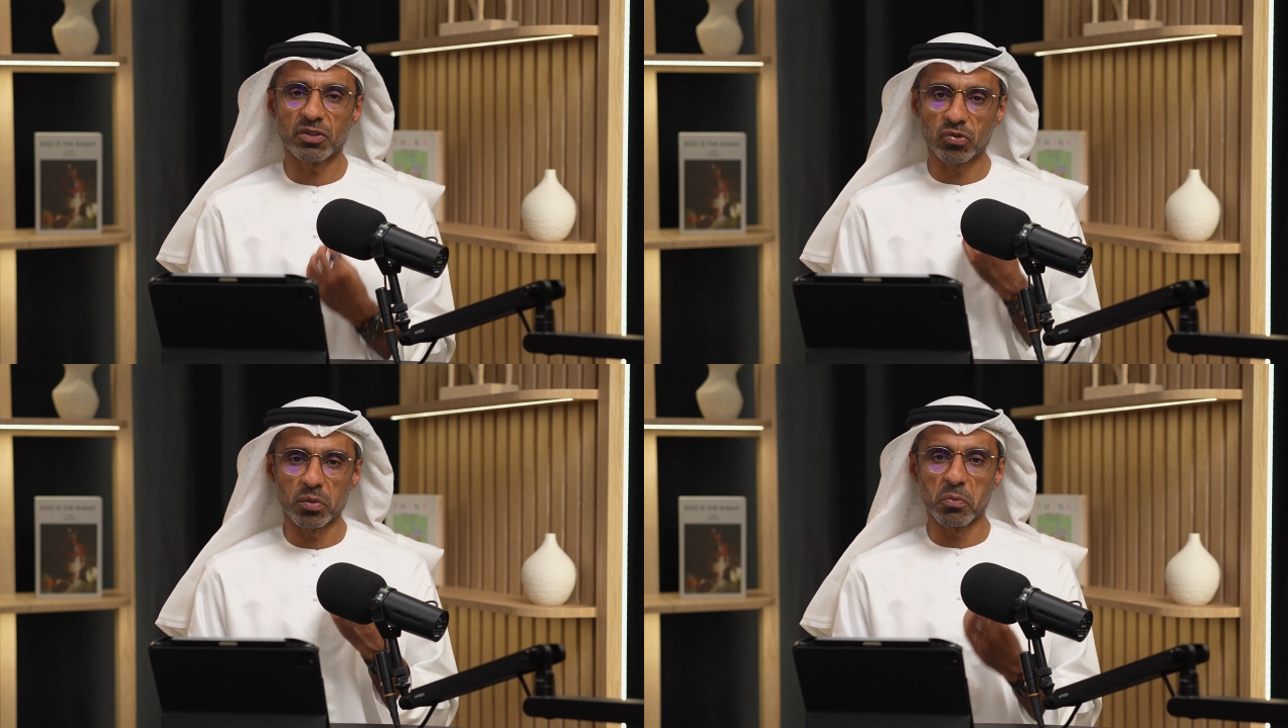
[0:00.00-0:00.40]

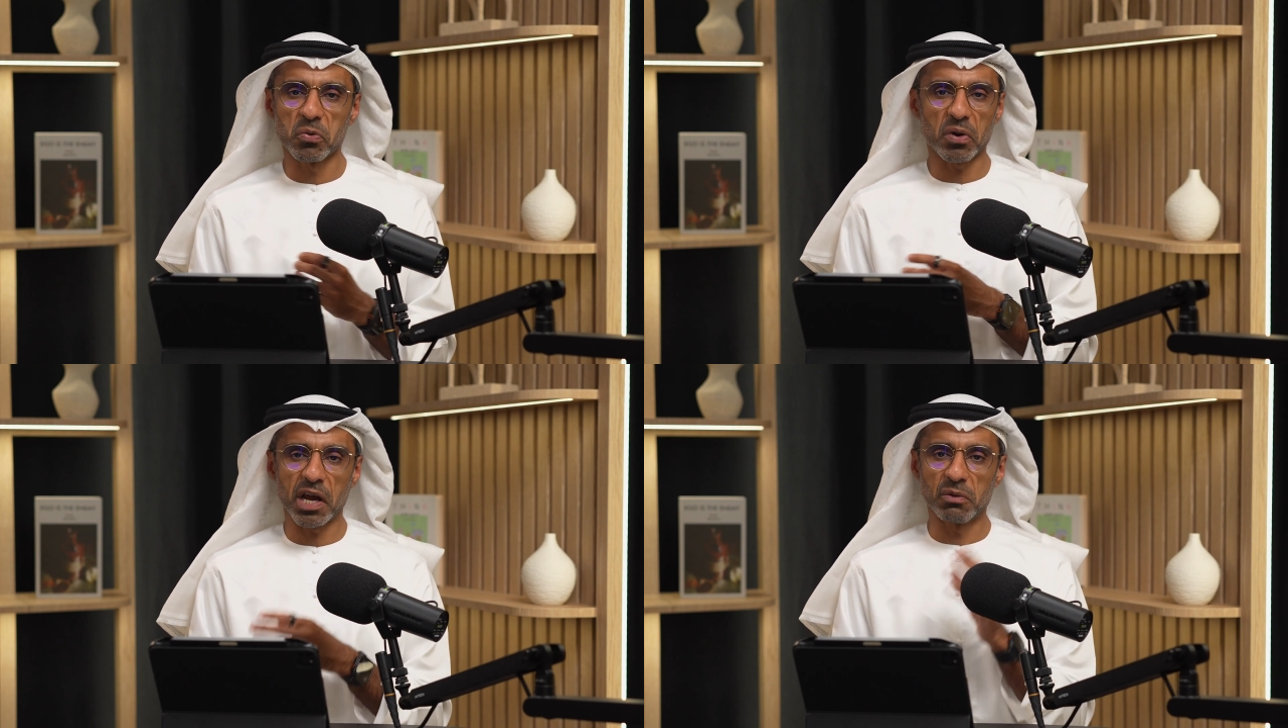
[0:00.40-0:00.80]

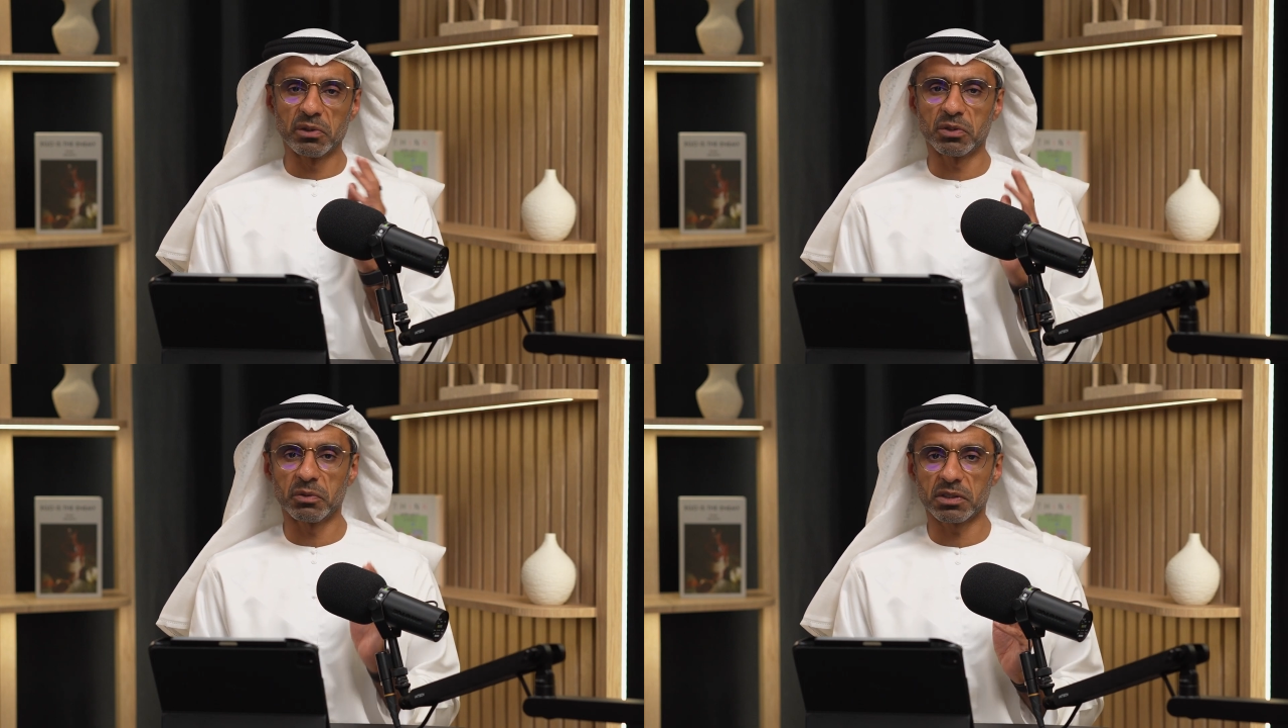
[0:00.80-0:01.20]
tomorrow I will
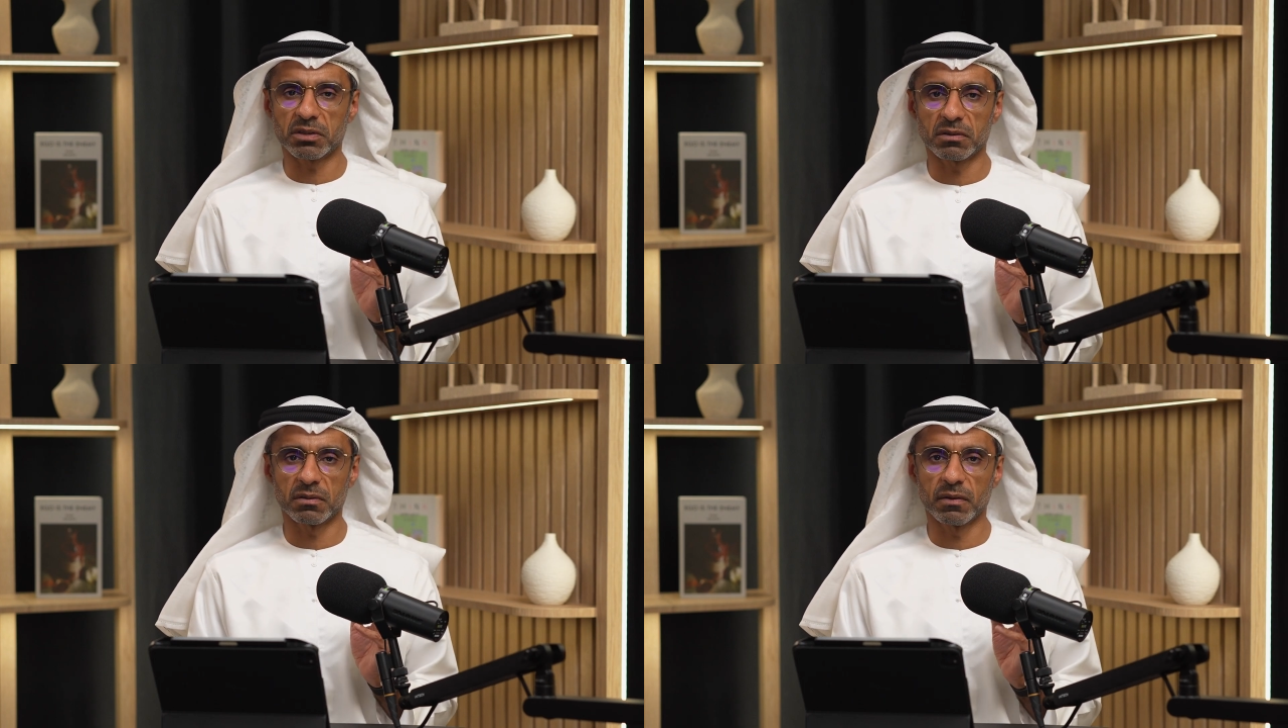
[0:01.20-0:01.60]
do it.
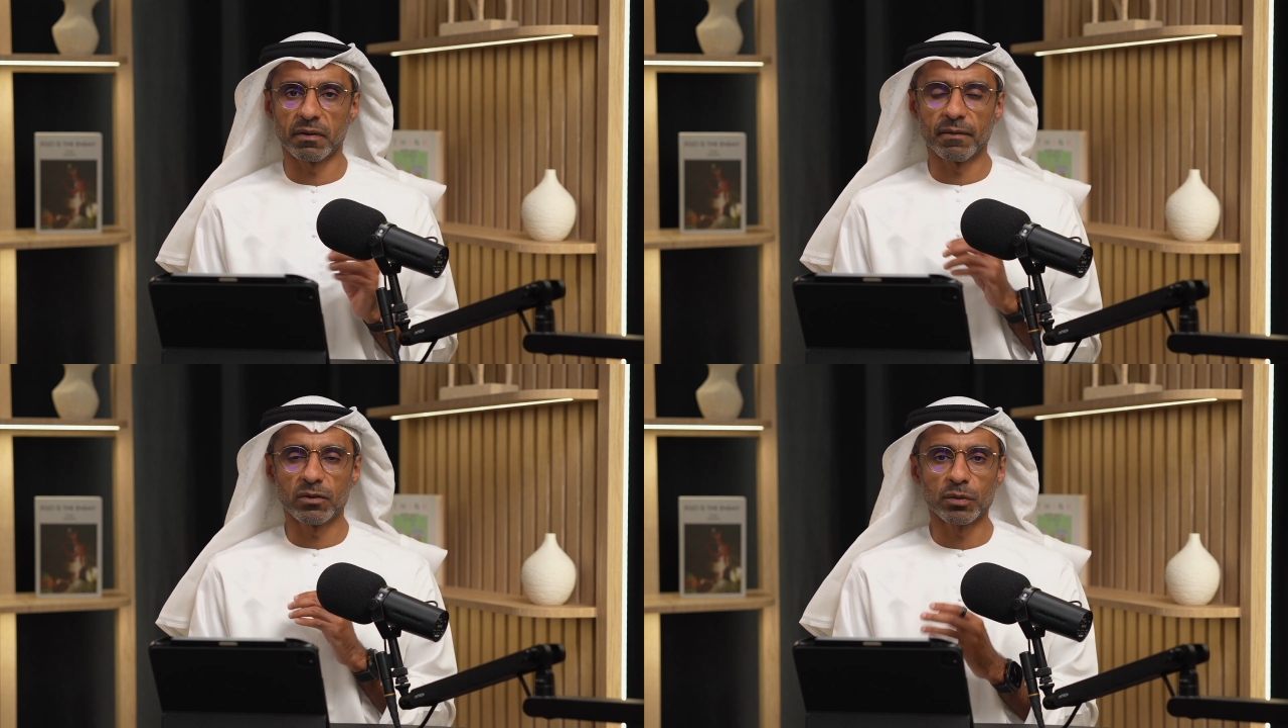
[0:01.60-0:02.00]

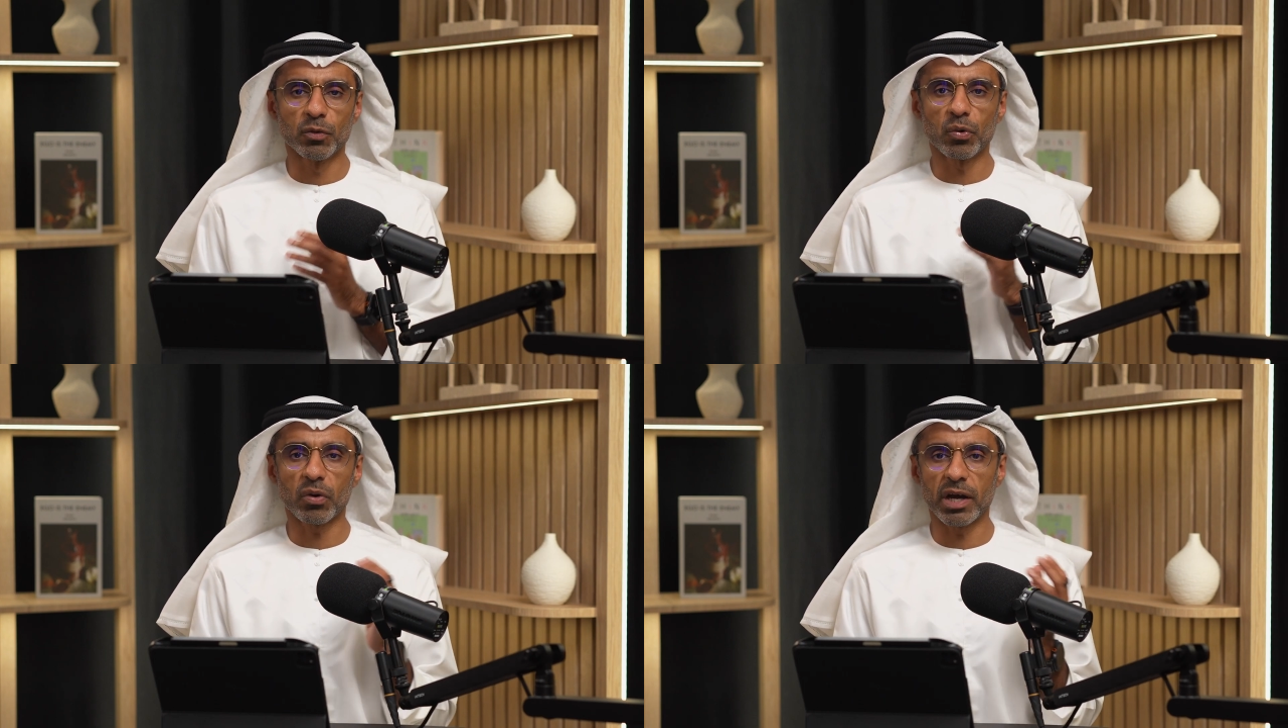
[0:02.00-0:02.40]

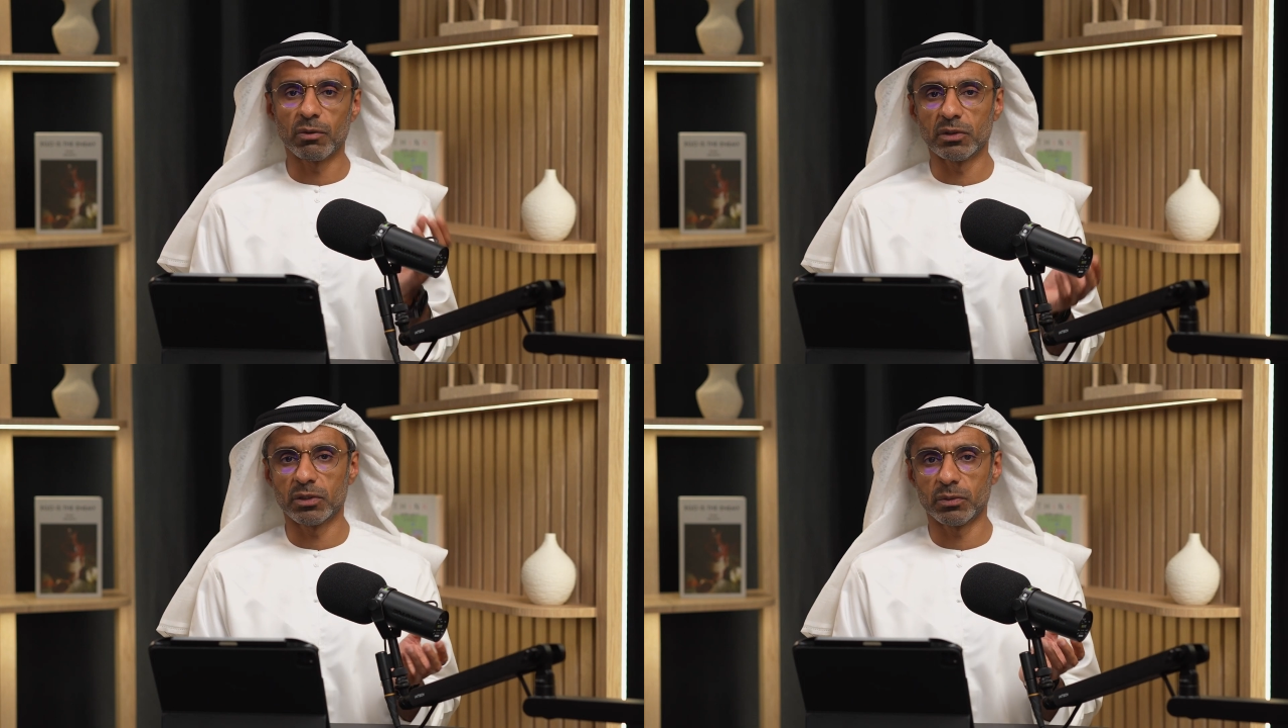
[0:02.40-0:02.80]
Tomorrow I
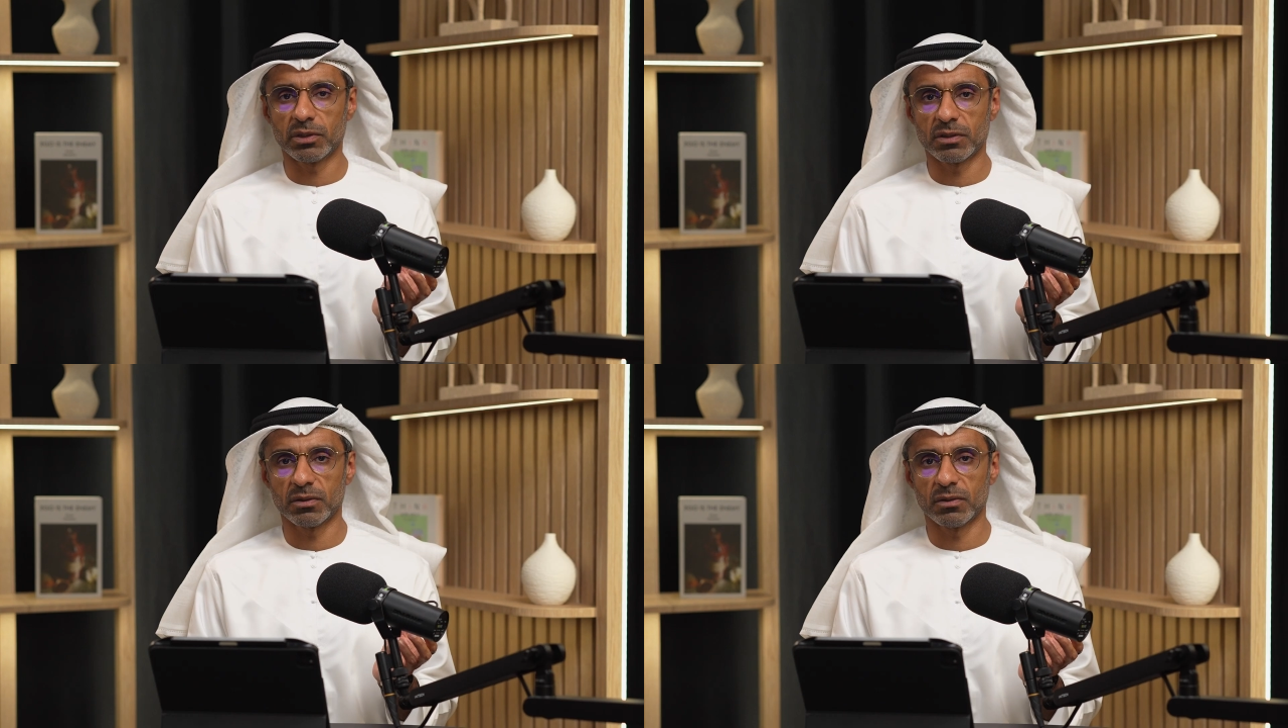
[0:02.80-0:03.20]
will do it.